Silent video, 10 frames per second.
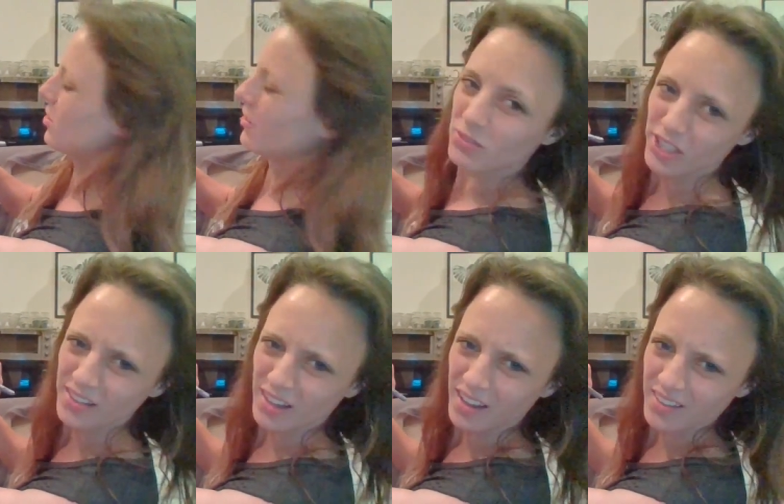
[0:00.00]
you even
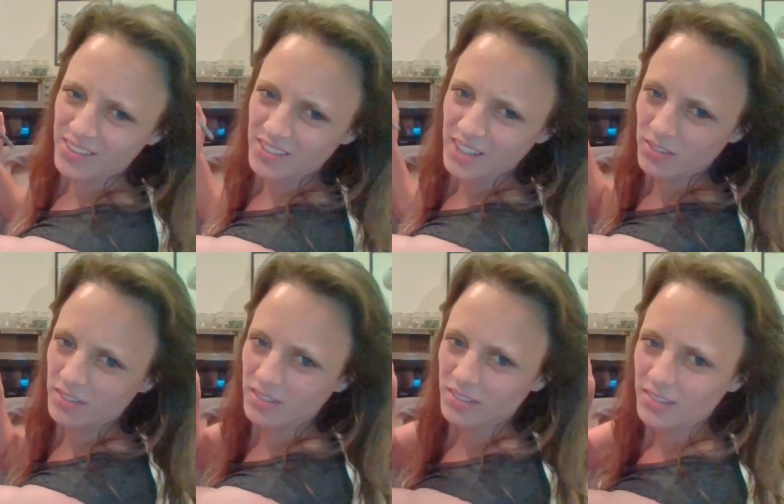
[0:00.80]
read that? Is this
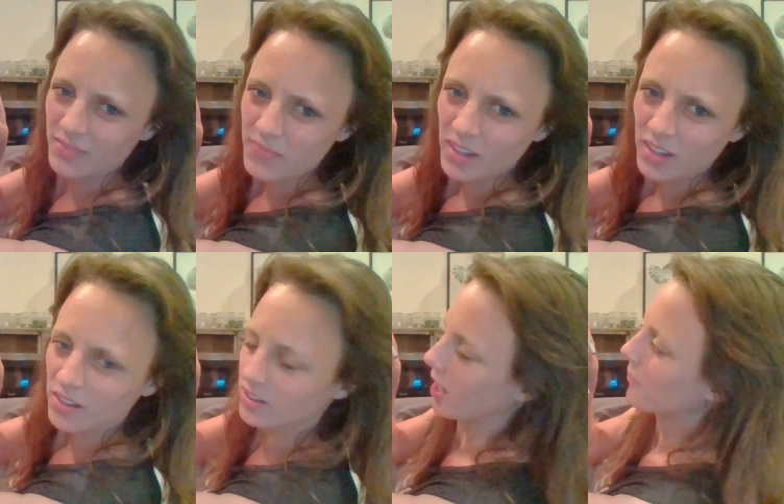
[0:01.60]
even
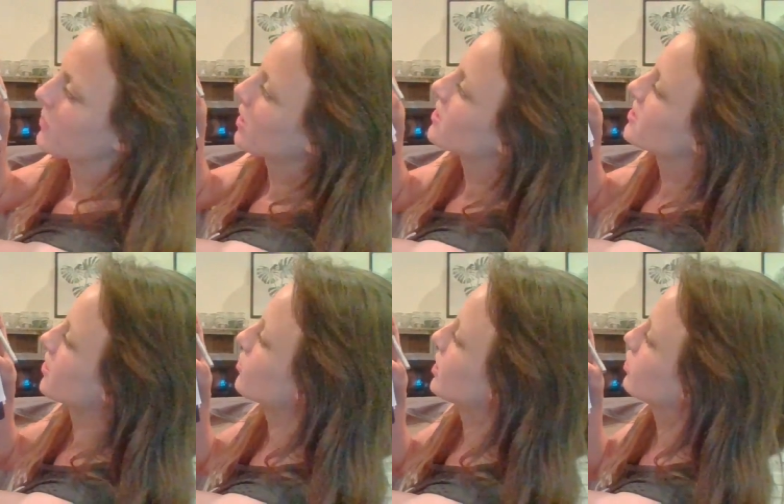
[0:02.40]
okay?
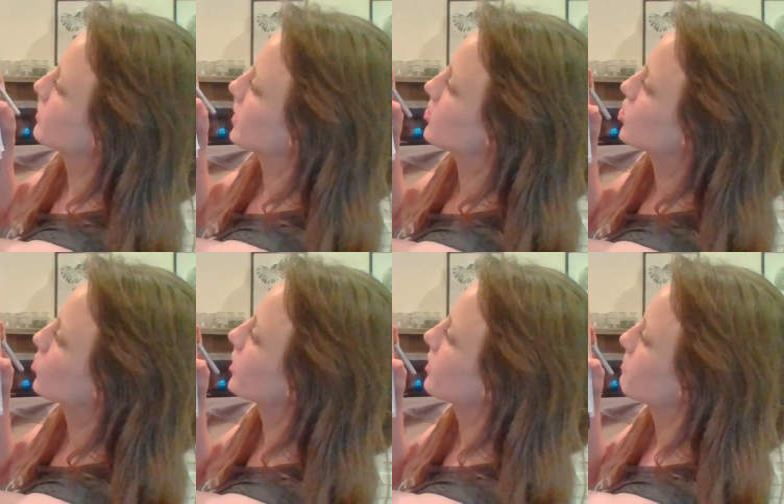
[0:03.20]
So he told me that
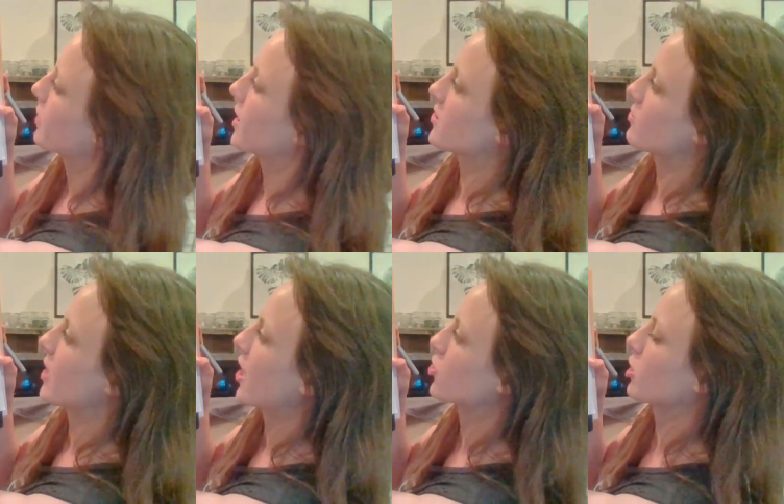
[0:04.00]
joy and peace are
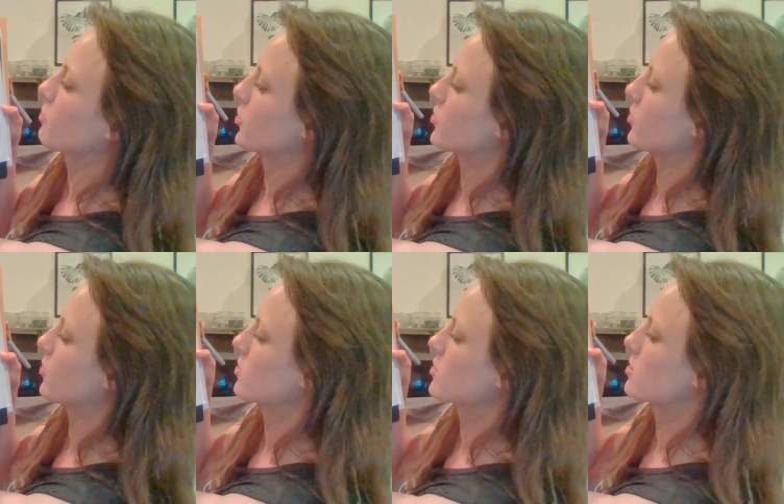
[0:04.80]
naturally
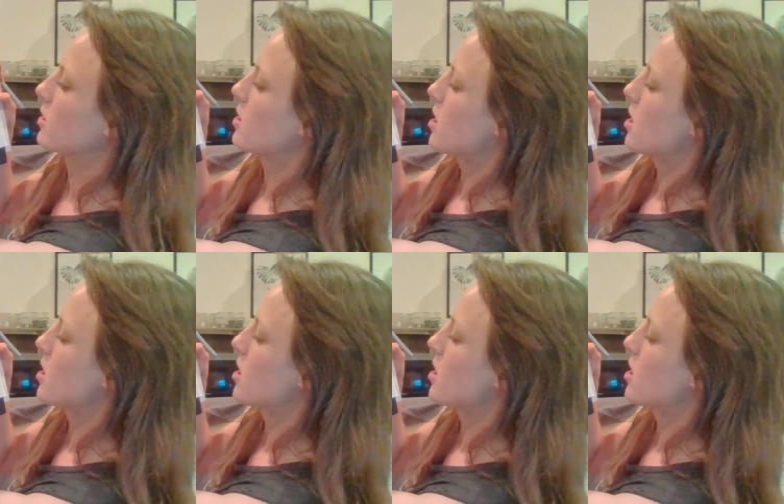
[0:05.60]
produced